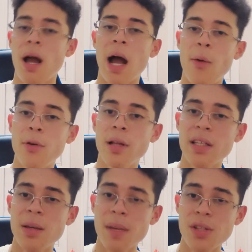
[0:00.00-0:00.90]
I would like
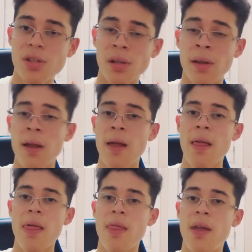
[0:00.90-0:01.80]
to mention
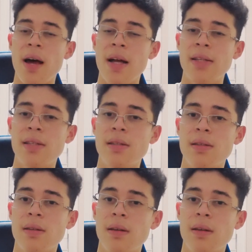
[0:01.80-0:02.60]
that